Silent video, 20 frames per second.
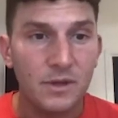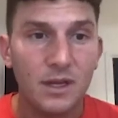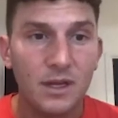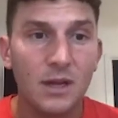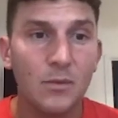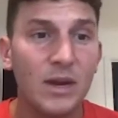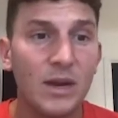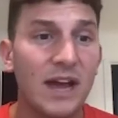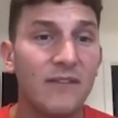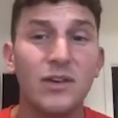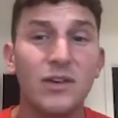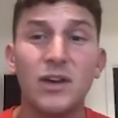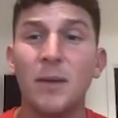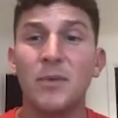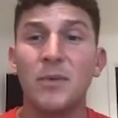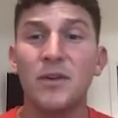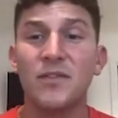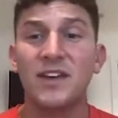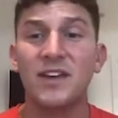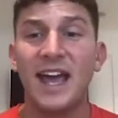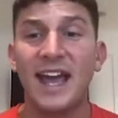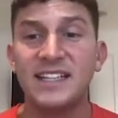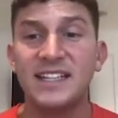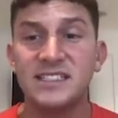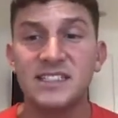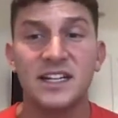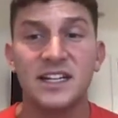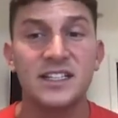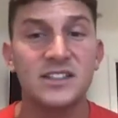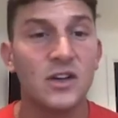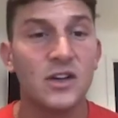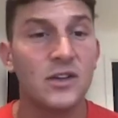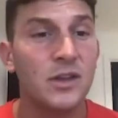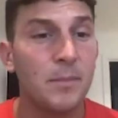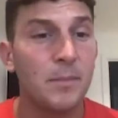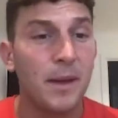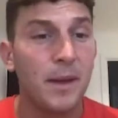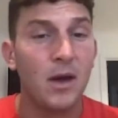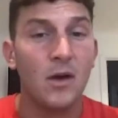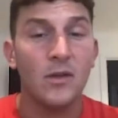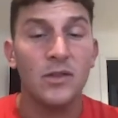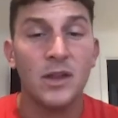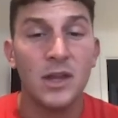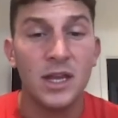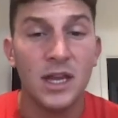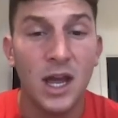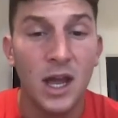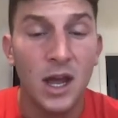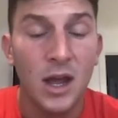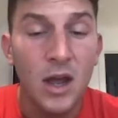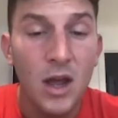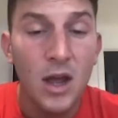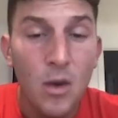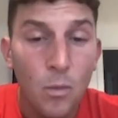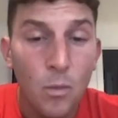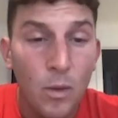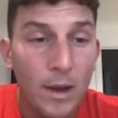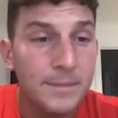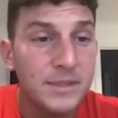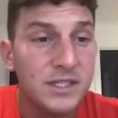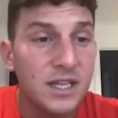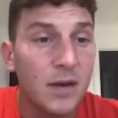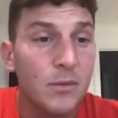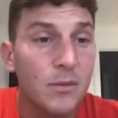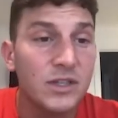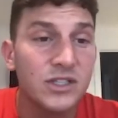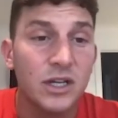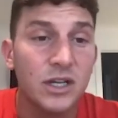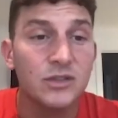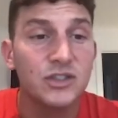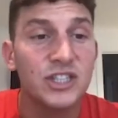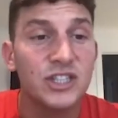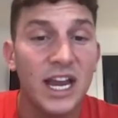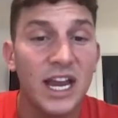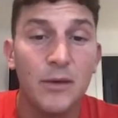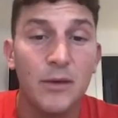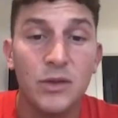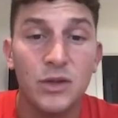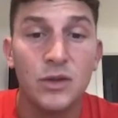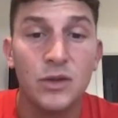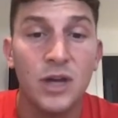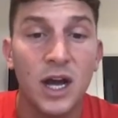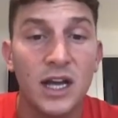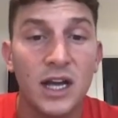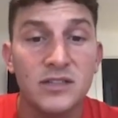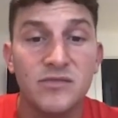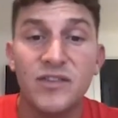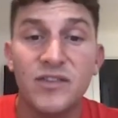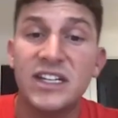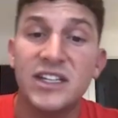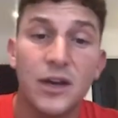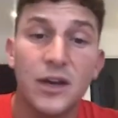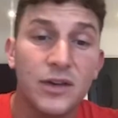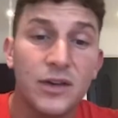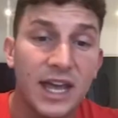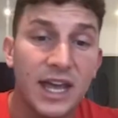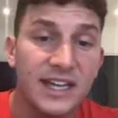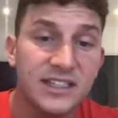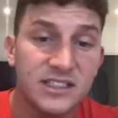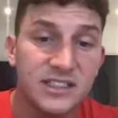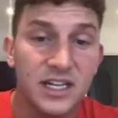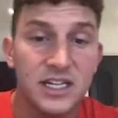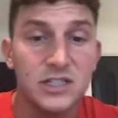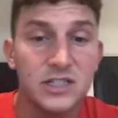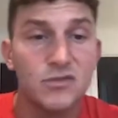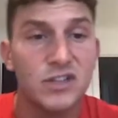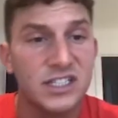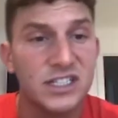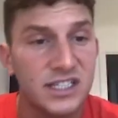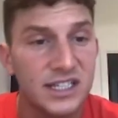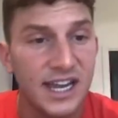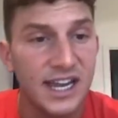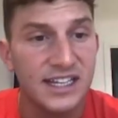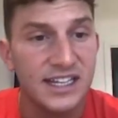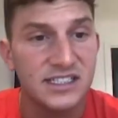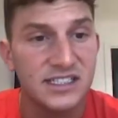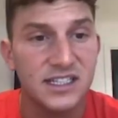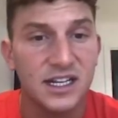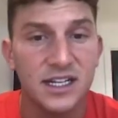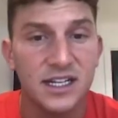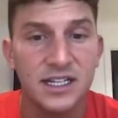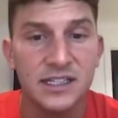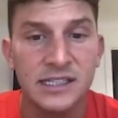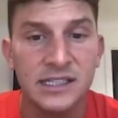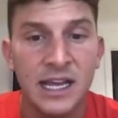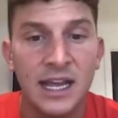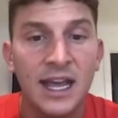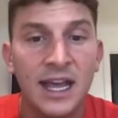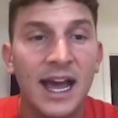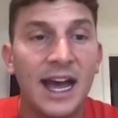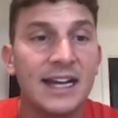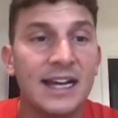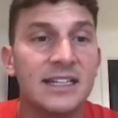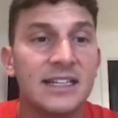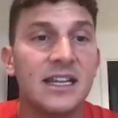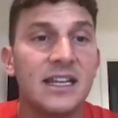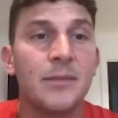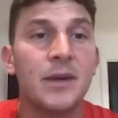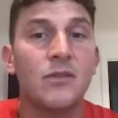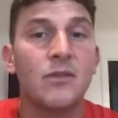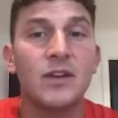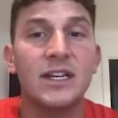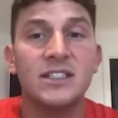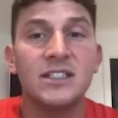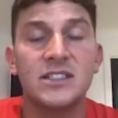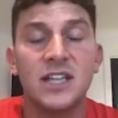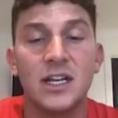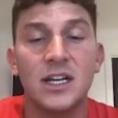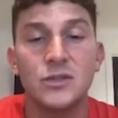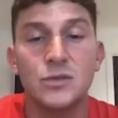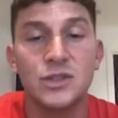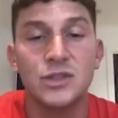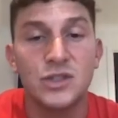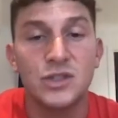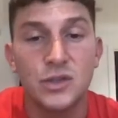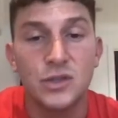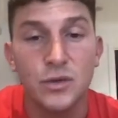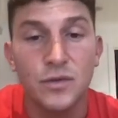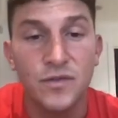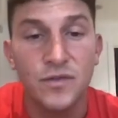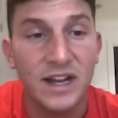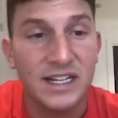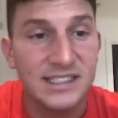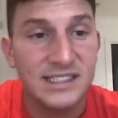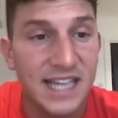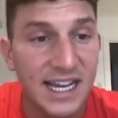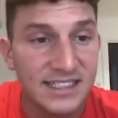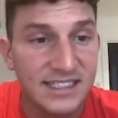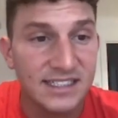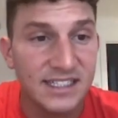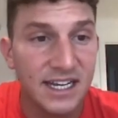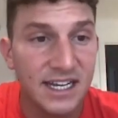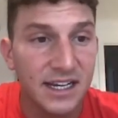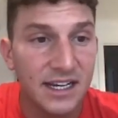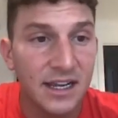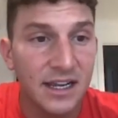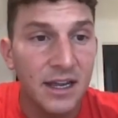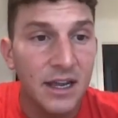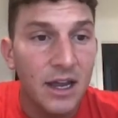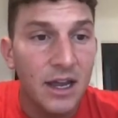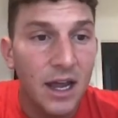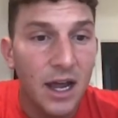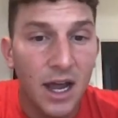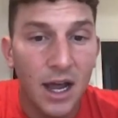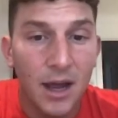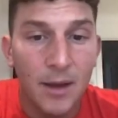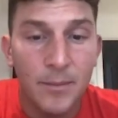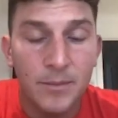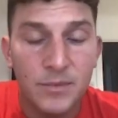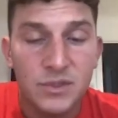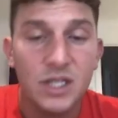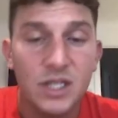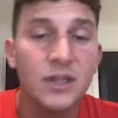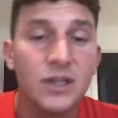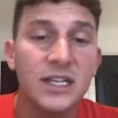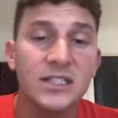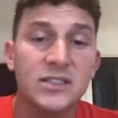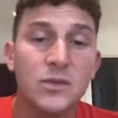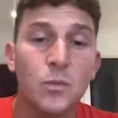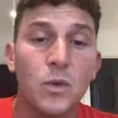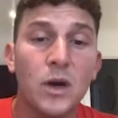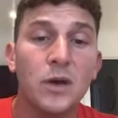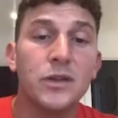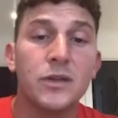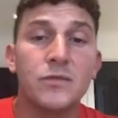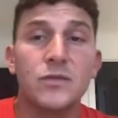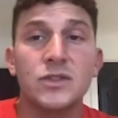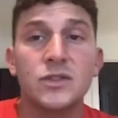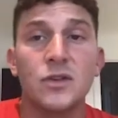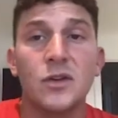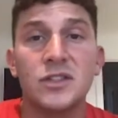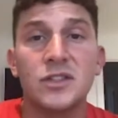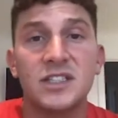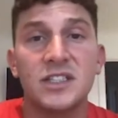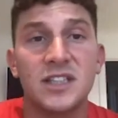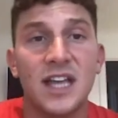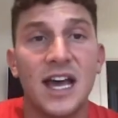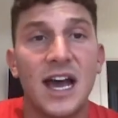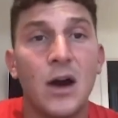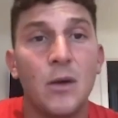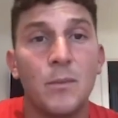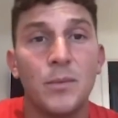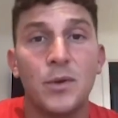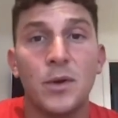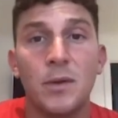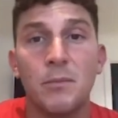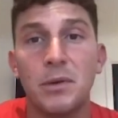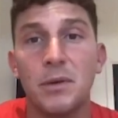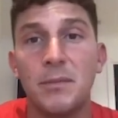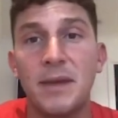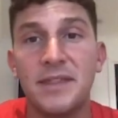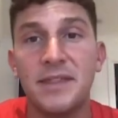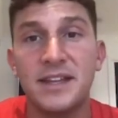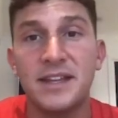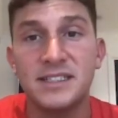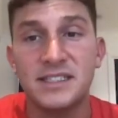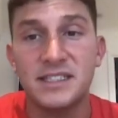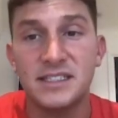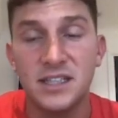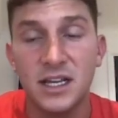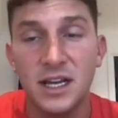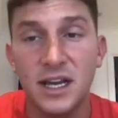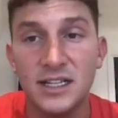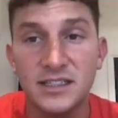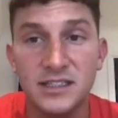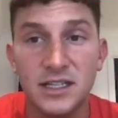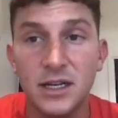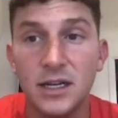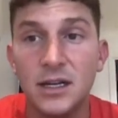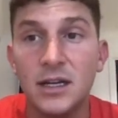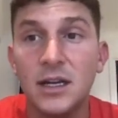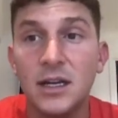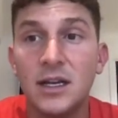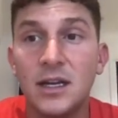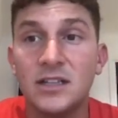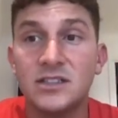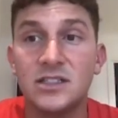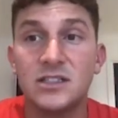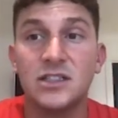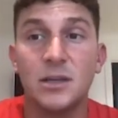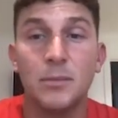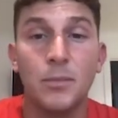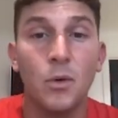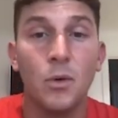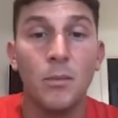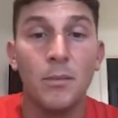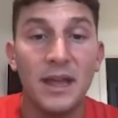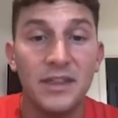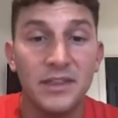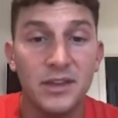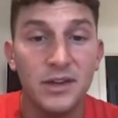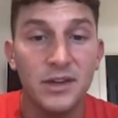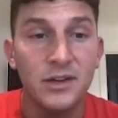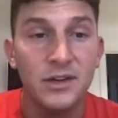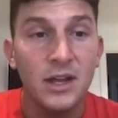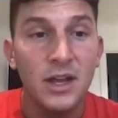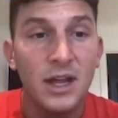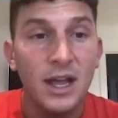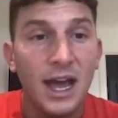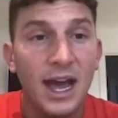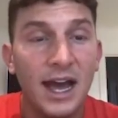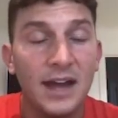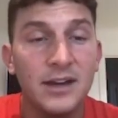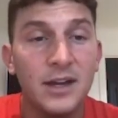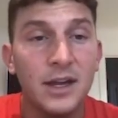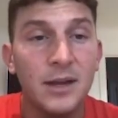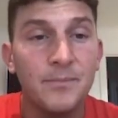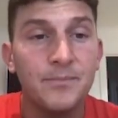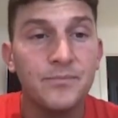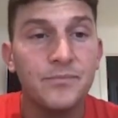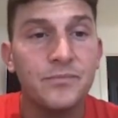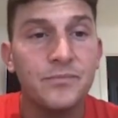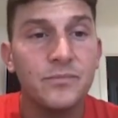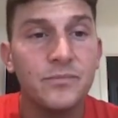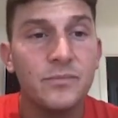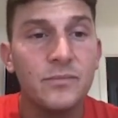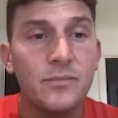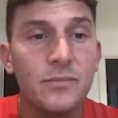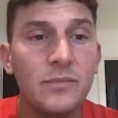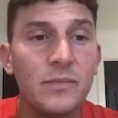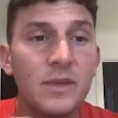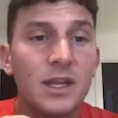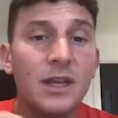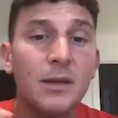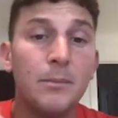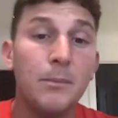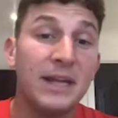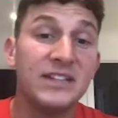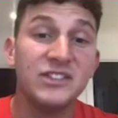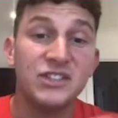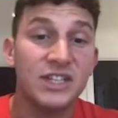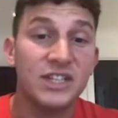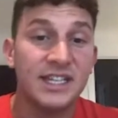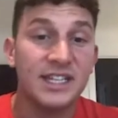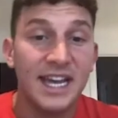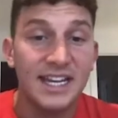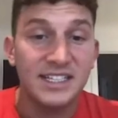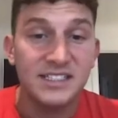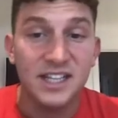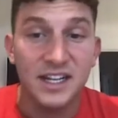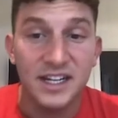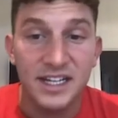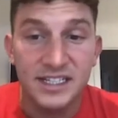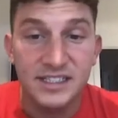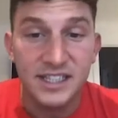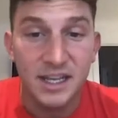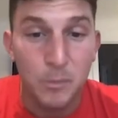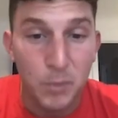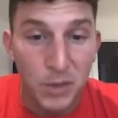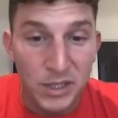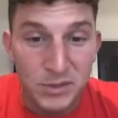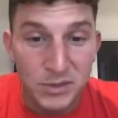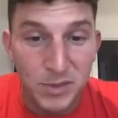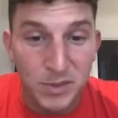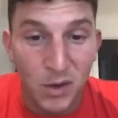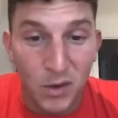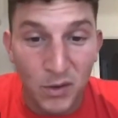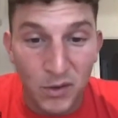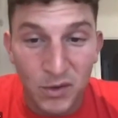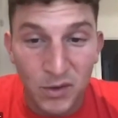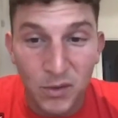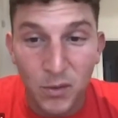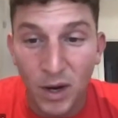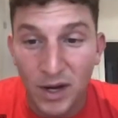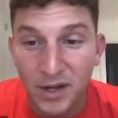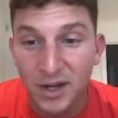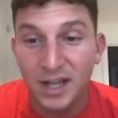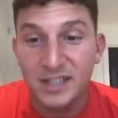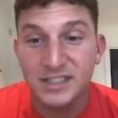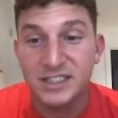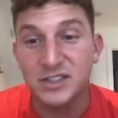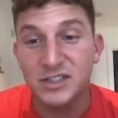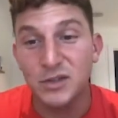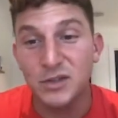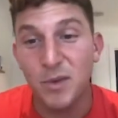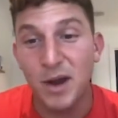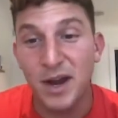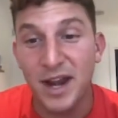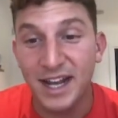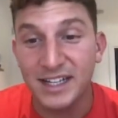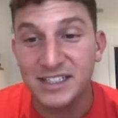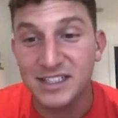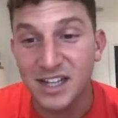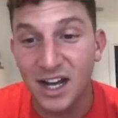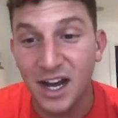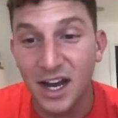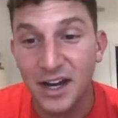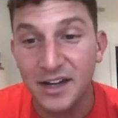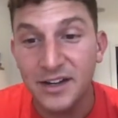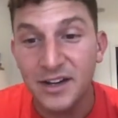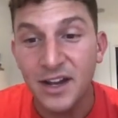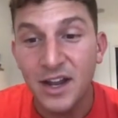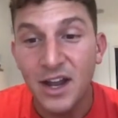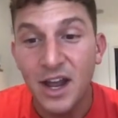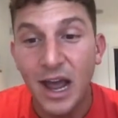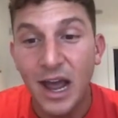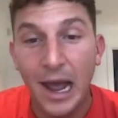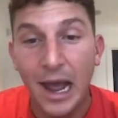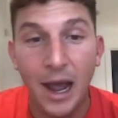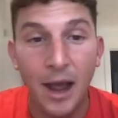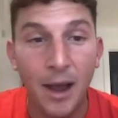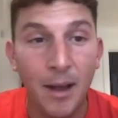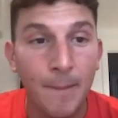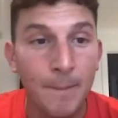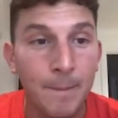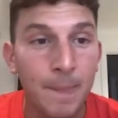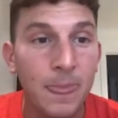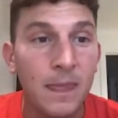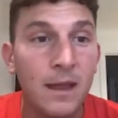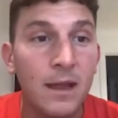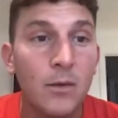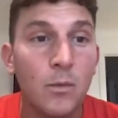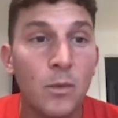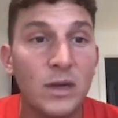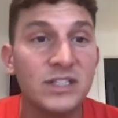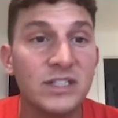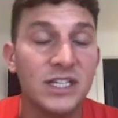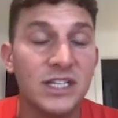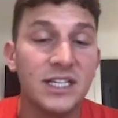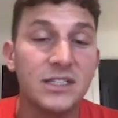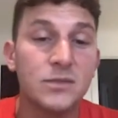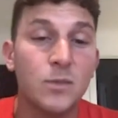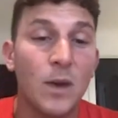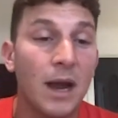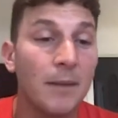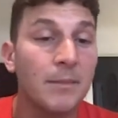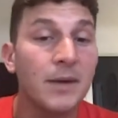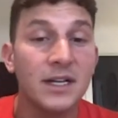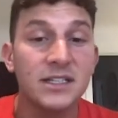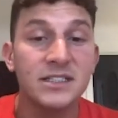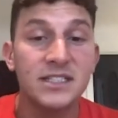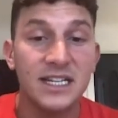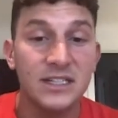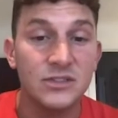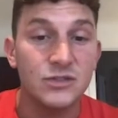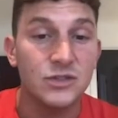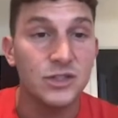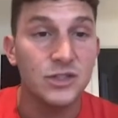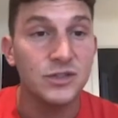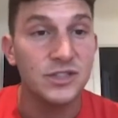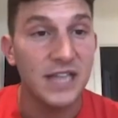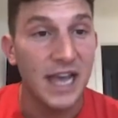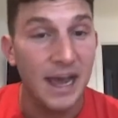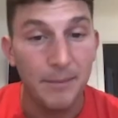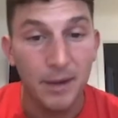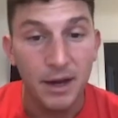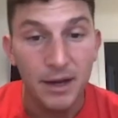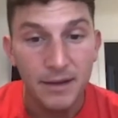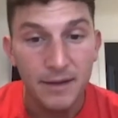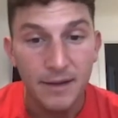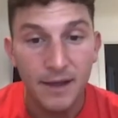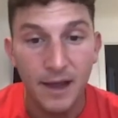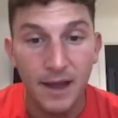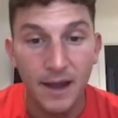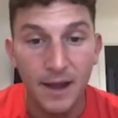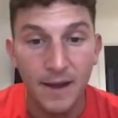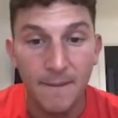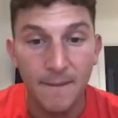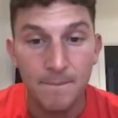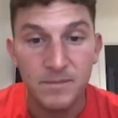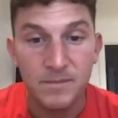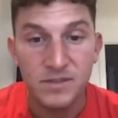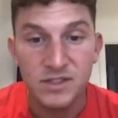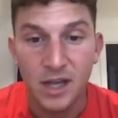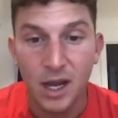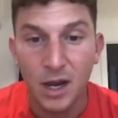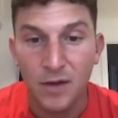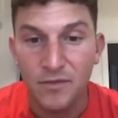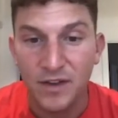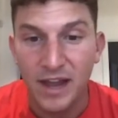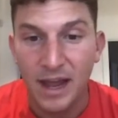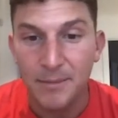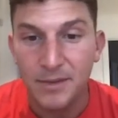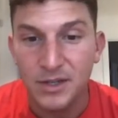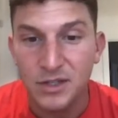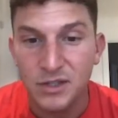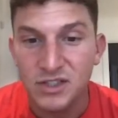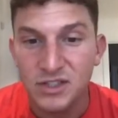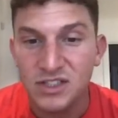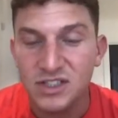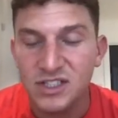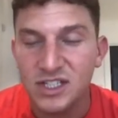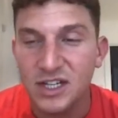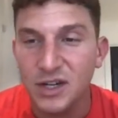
We have a number of case studies on the website, which I'll share with you guys, video case studies, written case studies, academic research, which is all fantastic. So there's a wealth of resources that help you implement this as a support method. And mentioning case studies, it brings me on quite nicely to my next slide, which is where I'm going to introduce Emma. So hopefully, Emma, you're still